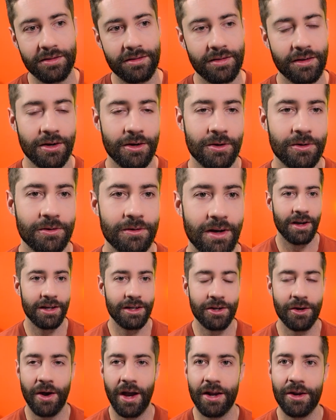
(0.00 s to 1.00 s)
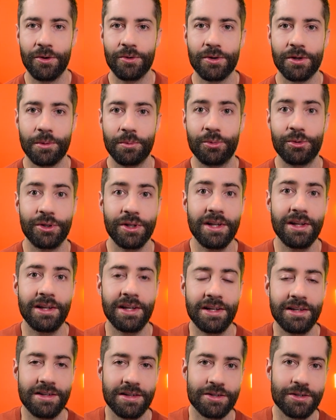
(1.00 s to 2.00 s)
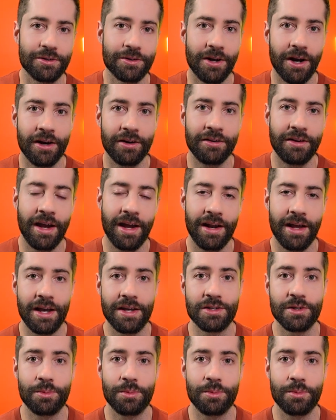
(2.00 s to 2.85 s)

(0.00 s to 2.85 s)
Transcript: So, you know, I don't completely disregard that as